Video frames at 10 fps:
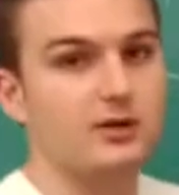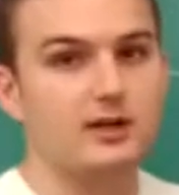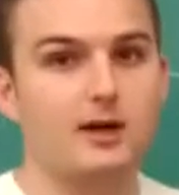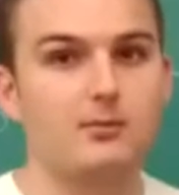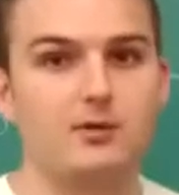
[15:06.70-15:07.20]
put a
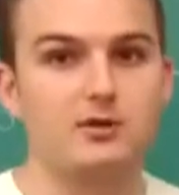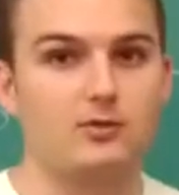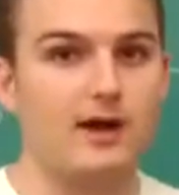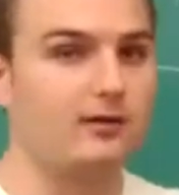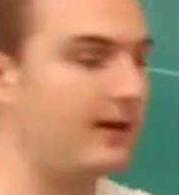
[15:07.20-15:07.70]
number in when
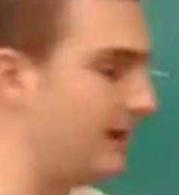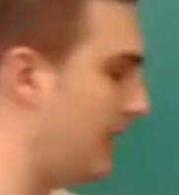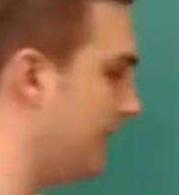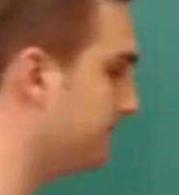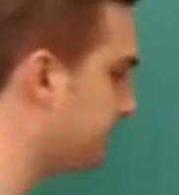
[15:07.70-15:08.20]
you write a rate
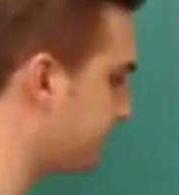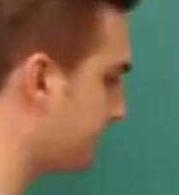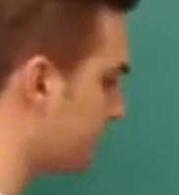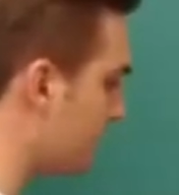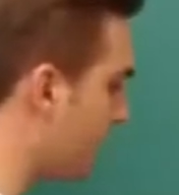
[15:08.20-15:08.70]
law.
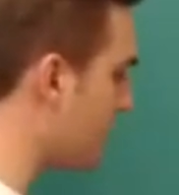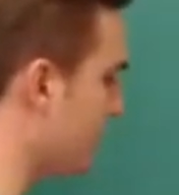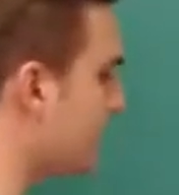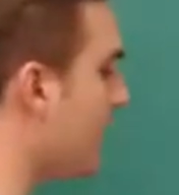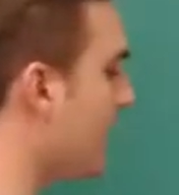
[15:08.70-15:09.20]

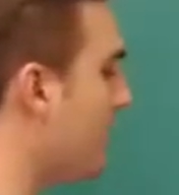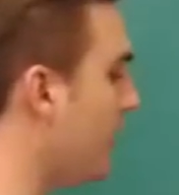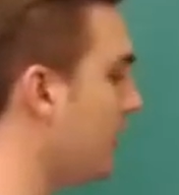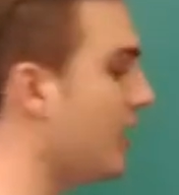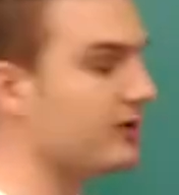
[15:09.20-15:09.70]
So let's talk
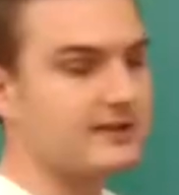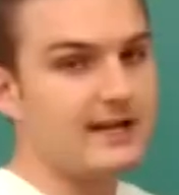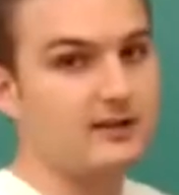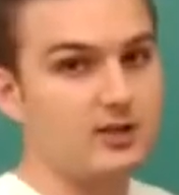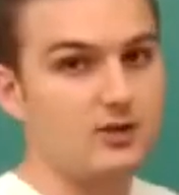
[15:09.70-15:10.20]
about
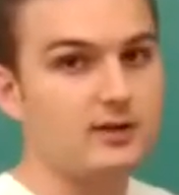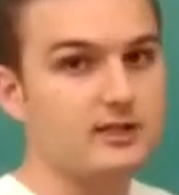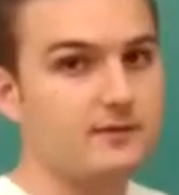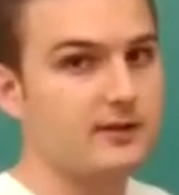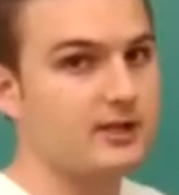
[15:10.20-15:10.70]
understanding the
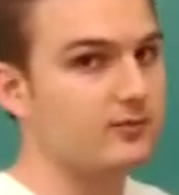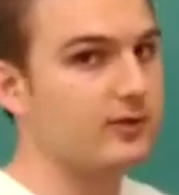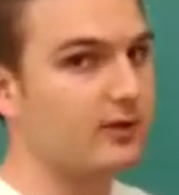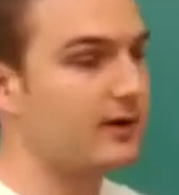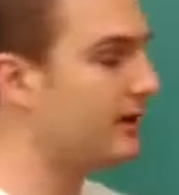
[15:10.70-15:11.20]
units for this
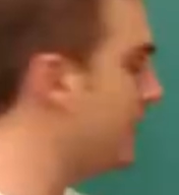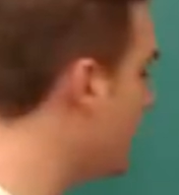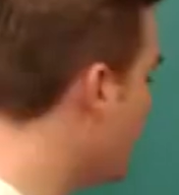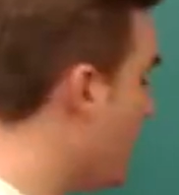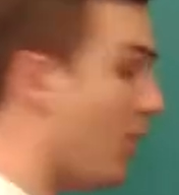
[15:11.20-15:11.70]
really quickly.
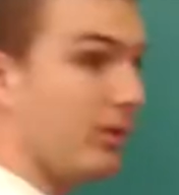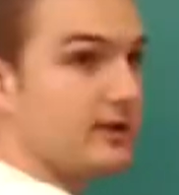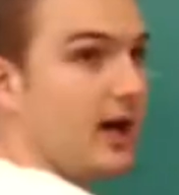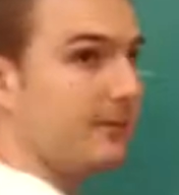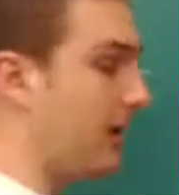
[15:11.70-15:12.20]
We
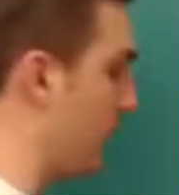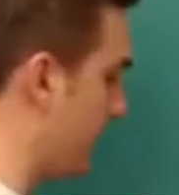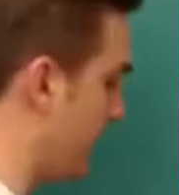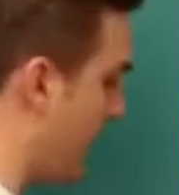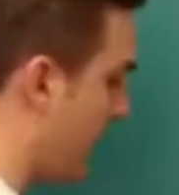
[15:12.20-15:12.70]
talked about
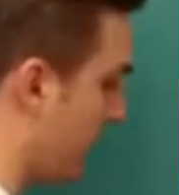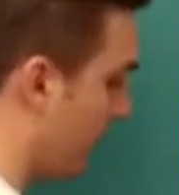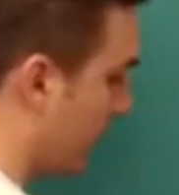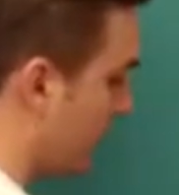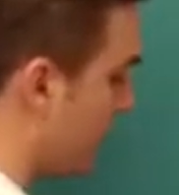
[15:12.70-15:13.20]
over there,
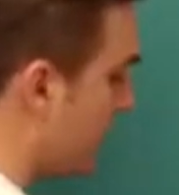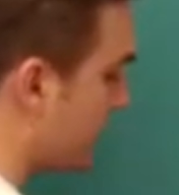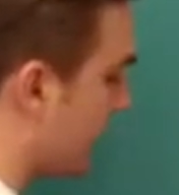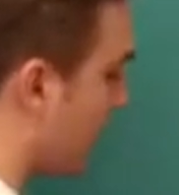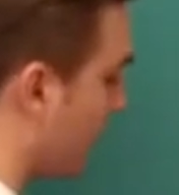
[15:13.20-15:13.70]
the
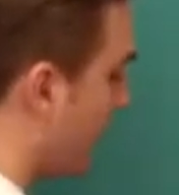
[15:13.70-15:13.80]
units for a